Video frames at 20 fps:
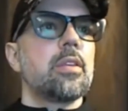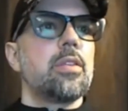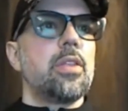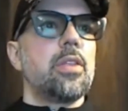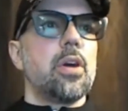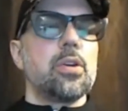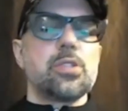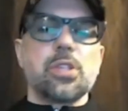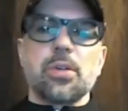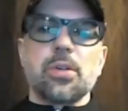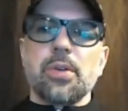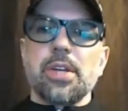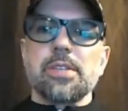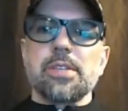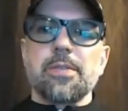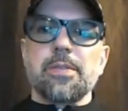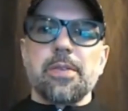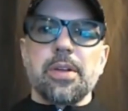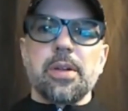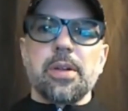those degrees
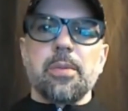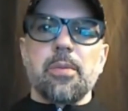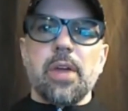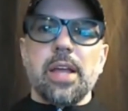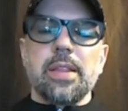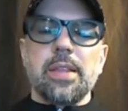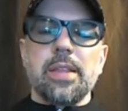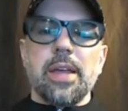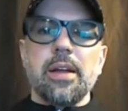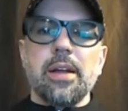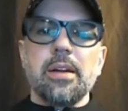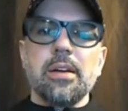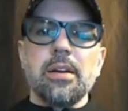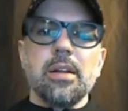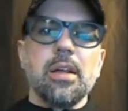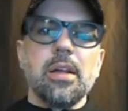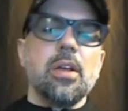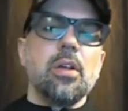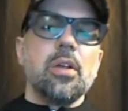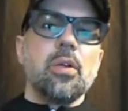of freedom right there
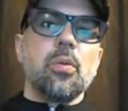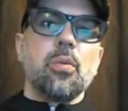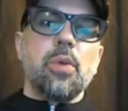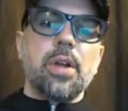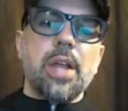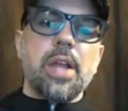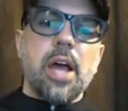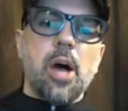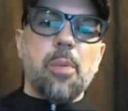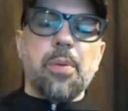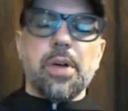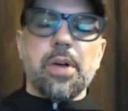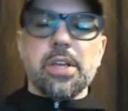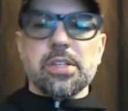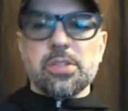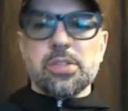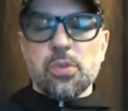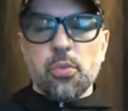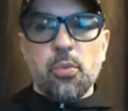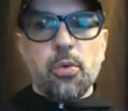would help
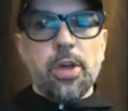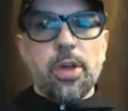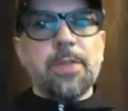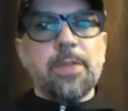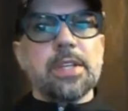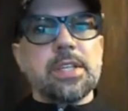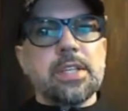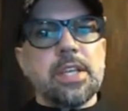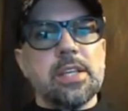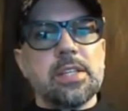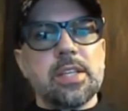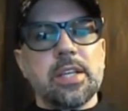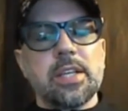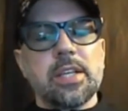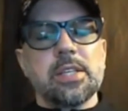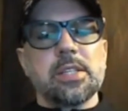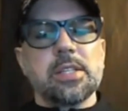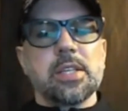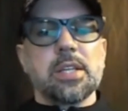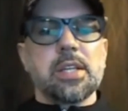us with the
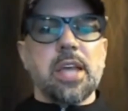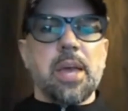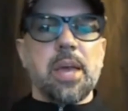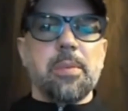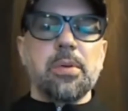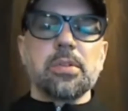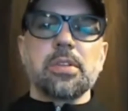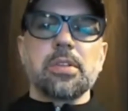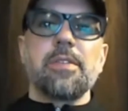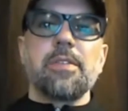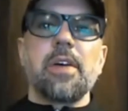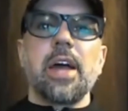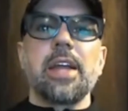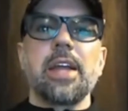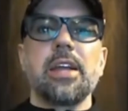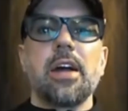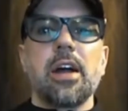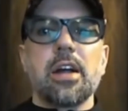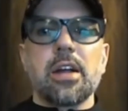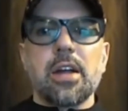t-statistic table to
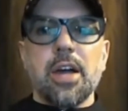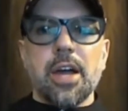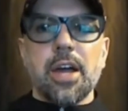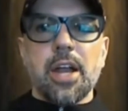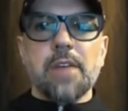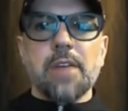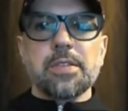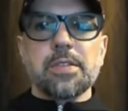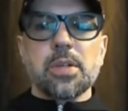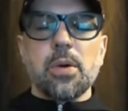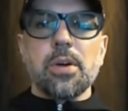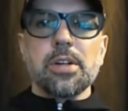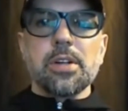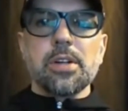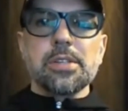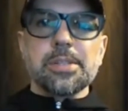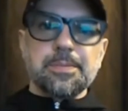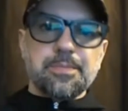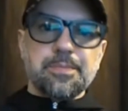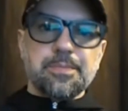find our cutoff scores.